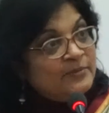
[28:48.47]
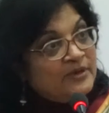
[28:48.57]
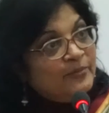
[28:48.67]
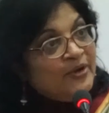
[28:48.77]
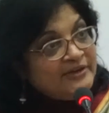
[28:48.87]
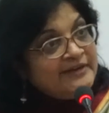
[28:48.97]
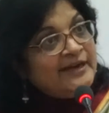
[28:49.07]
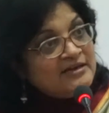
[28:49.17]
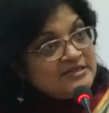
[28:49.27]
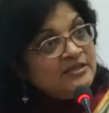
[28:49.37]
because people
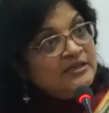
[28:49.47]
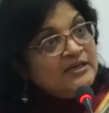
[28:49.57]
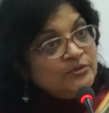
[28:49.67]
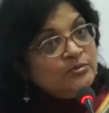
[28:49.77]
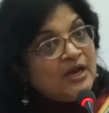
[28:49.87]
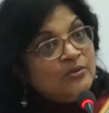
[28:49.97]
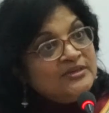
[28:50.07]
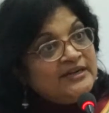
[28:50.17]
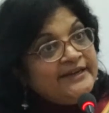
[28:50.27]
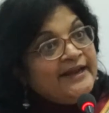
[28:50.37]
were appointed last in
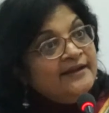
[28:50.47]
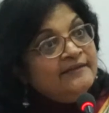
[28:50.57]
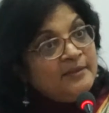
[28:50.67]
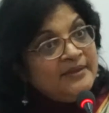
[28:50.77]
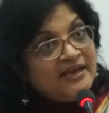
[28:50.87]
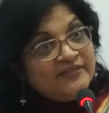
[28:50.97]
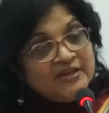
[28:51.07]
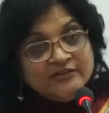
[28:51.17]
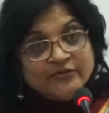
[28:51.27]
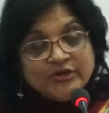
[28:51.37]
2010
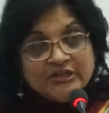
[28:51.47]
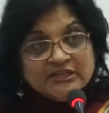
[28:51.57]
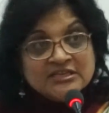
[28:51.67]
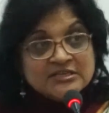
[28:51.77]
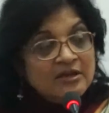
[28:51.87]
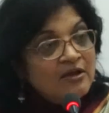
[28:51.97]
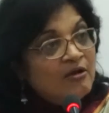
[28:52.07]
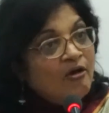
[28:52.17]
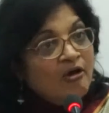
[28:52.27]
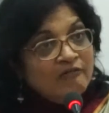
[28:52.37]
and they may have another 40
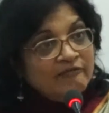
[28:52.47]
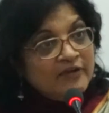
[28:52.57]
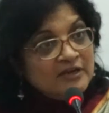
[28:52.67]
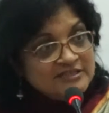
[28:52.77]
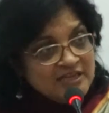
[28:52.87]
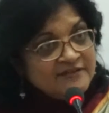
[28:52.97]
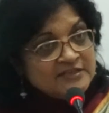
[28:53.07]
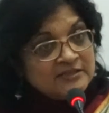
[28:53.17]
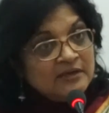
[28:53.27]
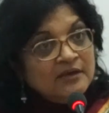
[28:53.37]
years of
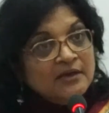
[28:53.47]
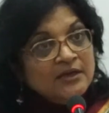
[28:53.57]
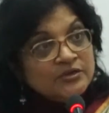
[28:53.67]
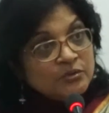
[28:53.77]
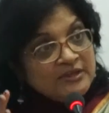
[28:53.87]
service.